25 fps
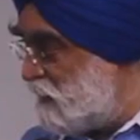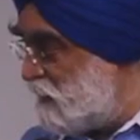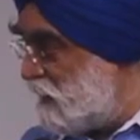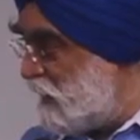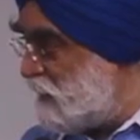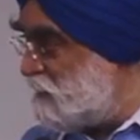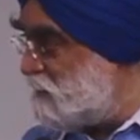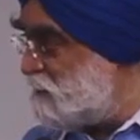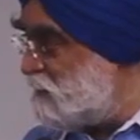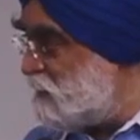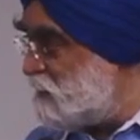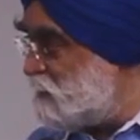
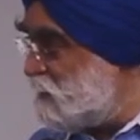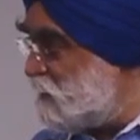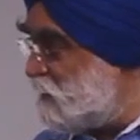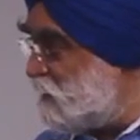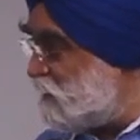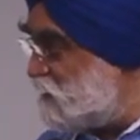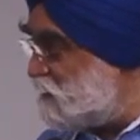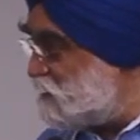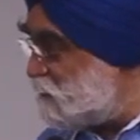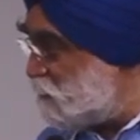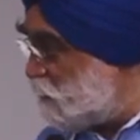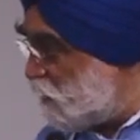and such a
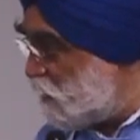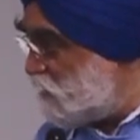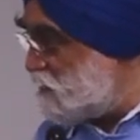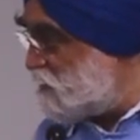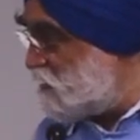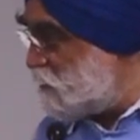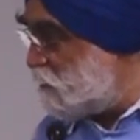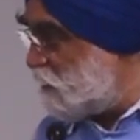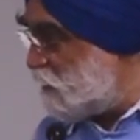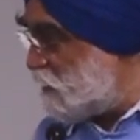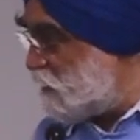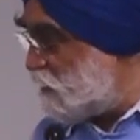
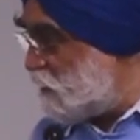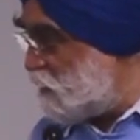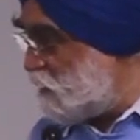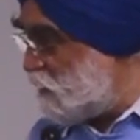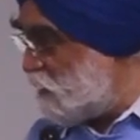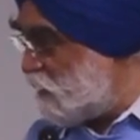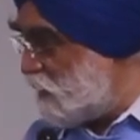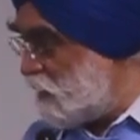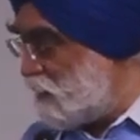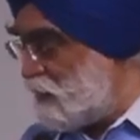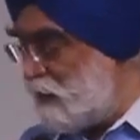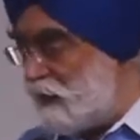responsible
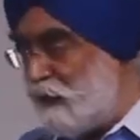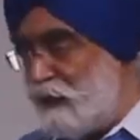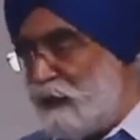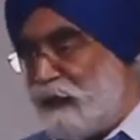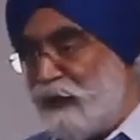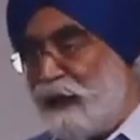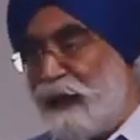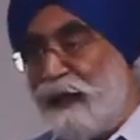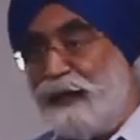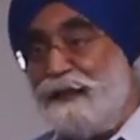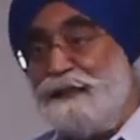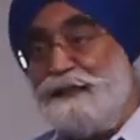role
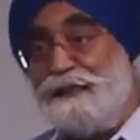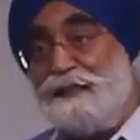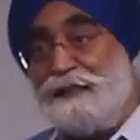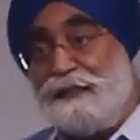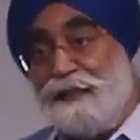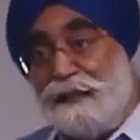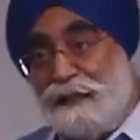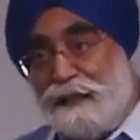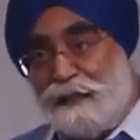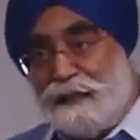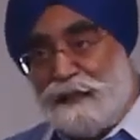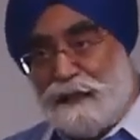and
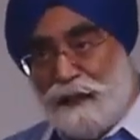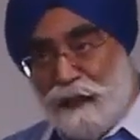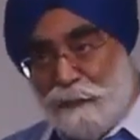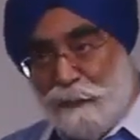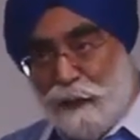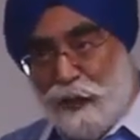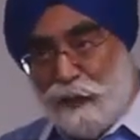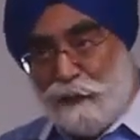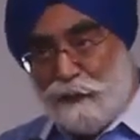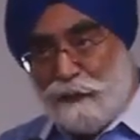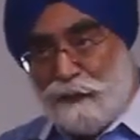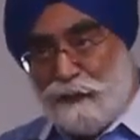still come
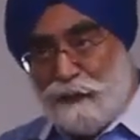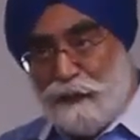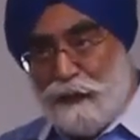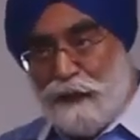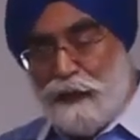out.